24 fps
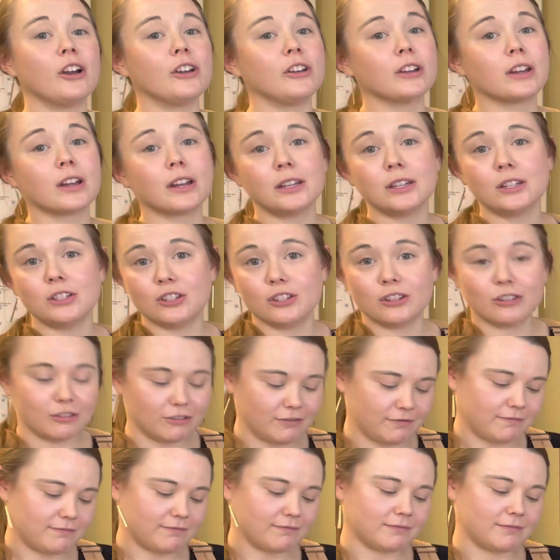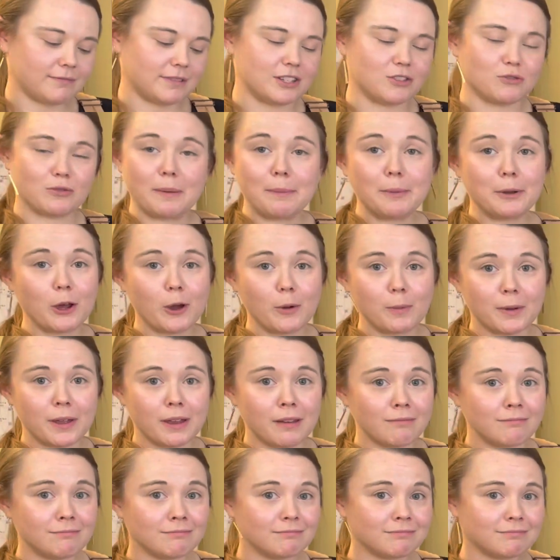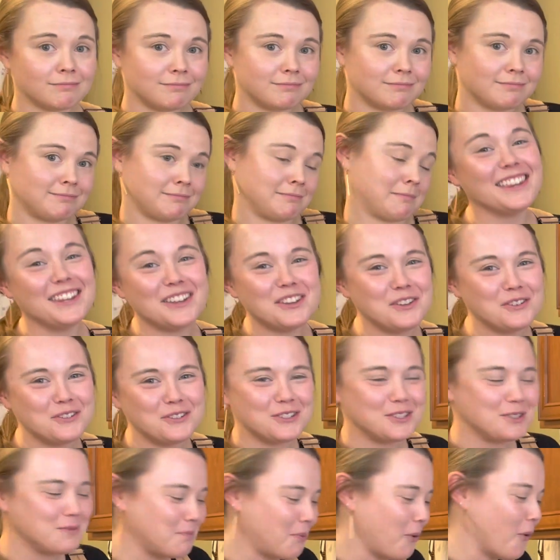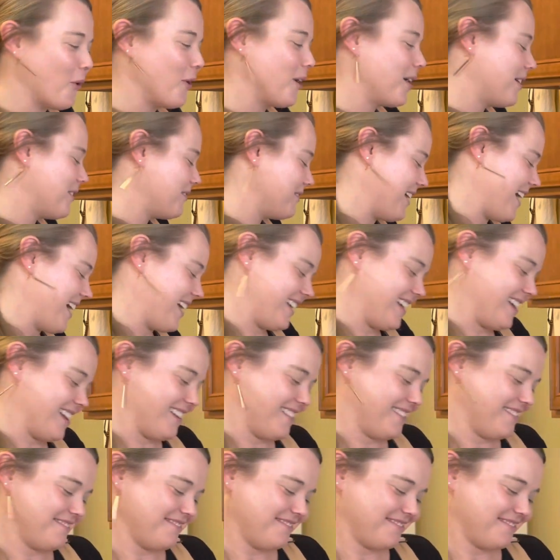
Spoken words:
you're gonna do is rip it open, then you just pour it right in.